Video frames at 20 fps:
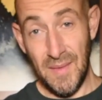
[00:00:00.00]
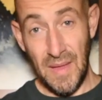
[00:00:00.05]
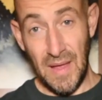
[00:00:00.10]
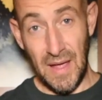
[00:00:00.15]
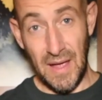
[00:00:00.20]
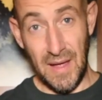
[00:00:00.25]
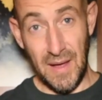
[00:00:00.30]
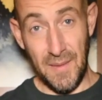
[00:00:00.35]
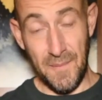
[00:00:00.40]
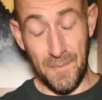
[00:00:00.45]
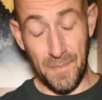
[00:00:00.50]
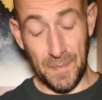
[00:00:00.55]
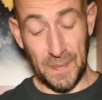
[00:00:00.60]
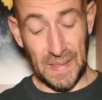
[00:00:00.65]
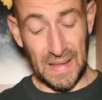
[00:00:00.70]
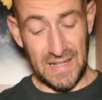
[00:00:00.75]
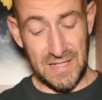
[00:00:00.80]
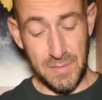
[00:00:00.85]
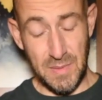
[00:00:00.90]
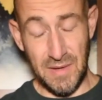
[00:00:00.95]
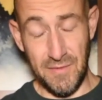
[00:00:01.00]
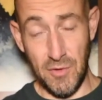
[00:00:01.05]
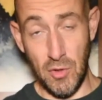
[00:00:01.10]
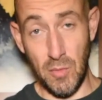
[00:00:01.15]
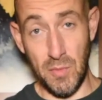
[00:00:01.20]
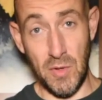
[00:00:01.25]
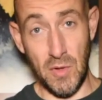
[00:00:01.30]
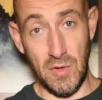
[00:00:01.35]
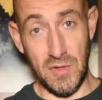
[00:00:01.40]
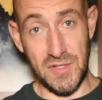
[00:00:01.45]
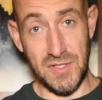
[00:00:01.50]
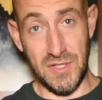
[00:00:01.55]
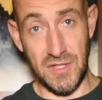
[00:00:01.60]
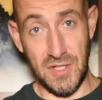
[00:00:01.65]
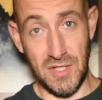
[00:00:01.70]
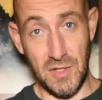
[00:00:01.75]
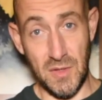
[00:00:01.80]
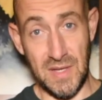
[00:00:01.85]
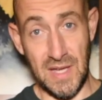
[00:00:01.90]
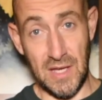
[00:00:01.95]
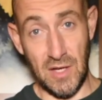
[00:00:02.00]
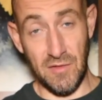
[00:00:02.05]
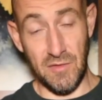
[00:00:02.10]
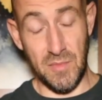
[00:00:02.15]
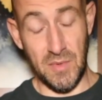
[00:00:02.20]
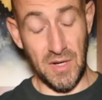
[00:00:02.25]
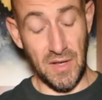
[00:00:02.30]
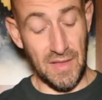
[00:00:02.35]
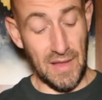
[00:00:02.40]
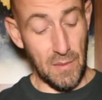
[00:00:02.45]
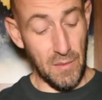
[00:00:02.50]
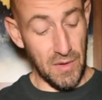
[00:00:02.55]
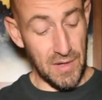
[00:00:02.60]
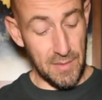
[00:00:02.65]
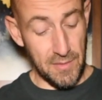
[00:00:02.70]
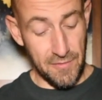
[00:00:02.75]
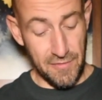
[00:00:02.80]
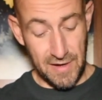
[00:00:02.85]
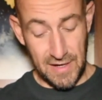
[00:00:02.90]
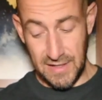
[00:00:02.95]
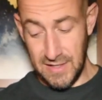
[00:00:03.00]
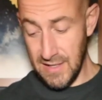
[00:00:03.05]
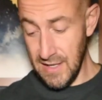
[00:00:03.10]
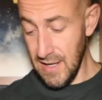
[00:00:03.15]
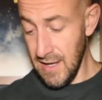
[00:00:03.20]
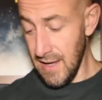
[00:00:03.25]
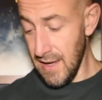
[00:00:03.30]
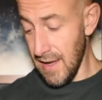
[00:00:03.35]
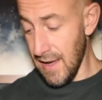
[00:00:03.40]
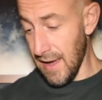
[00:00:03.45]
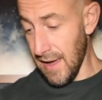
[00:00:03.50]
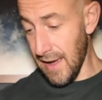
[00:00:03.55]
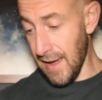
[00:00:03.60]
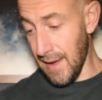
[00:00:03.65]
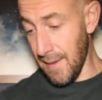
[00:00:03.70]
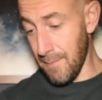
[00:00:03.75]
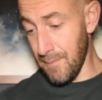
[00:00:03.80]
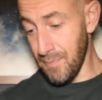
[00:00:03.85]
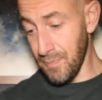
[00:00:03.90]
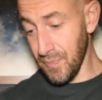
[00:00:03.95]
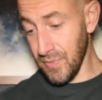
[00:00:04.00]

it's a bit of an up yours to the UK government on that one, I'm afraid. Am